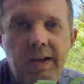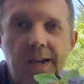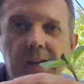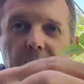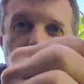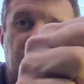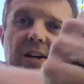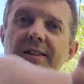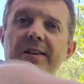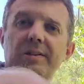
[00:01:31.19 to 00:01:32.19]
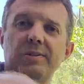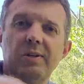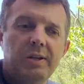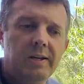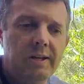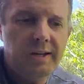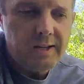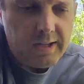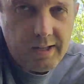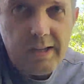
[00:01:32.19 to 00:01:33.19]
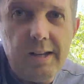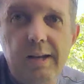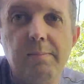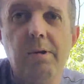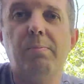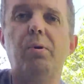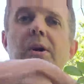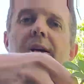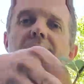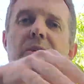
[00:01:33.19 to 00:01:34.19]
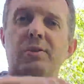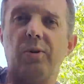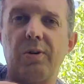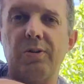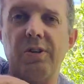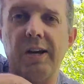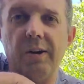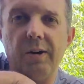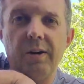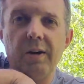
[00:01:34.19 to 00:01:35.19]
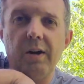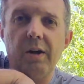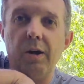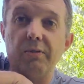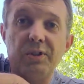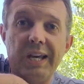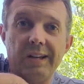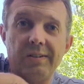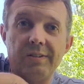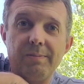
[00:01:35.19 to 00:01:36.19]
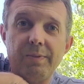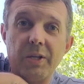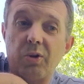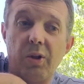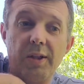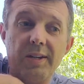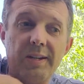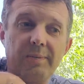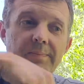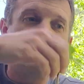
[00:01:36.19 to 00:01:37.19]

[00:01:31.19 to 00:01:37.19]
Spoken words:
And I'm going to take this and I'm going to put it in this little container of sand. That's all I need.